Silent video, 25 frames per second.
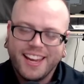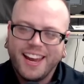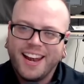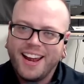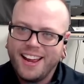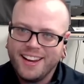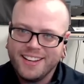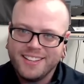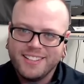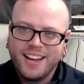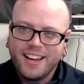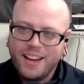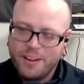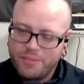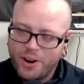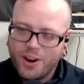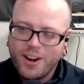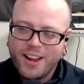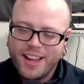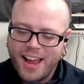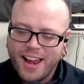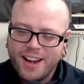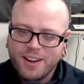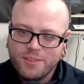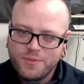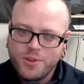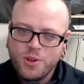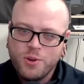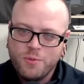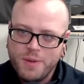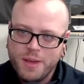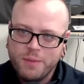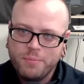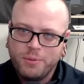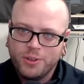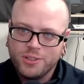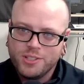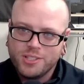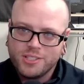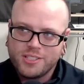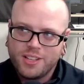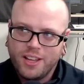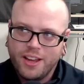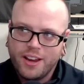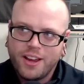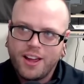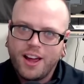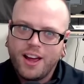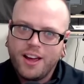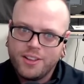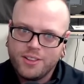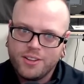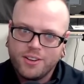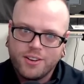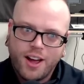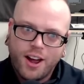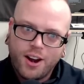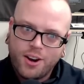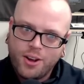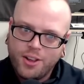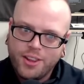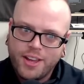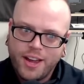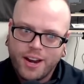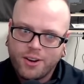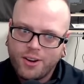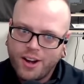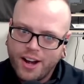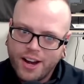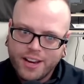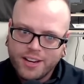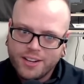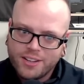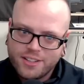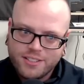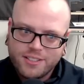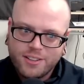and I've already gotten a few people just like, God, they're not all that great.